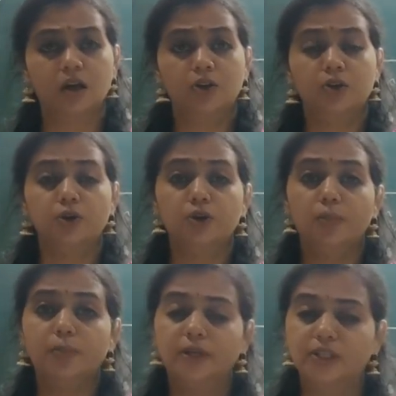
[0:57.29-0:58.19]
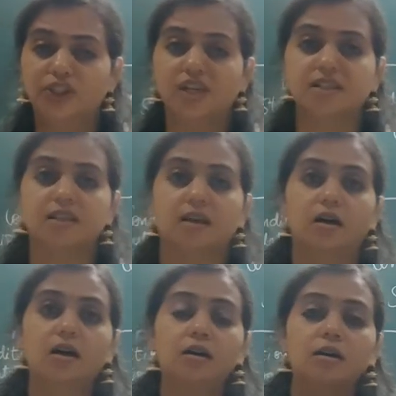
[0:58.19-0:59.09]
So you are purchasing
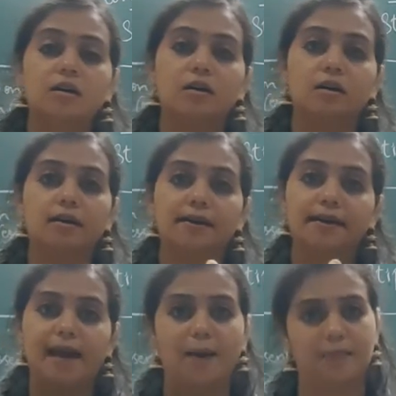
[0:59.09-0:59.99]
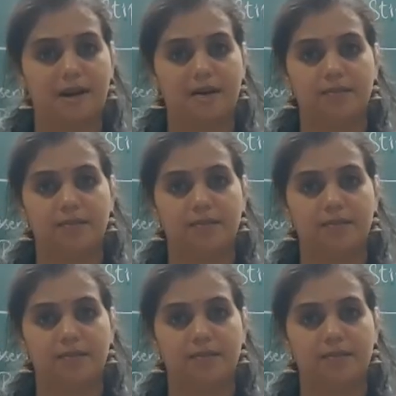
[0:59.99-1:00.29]
a camera.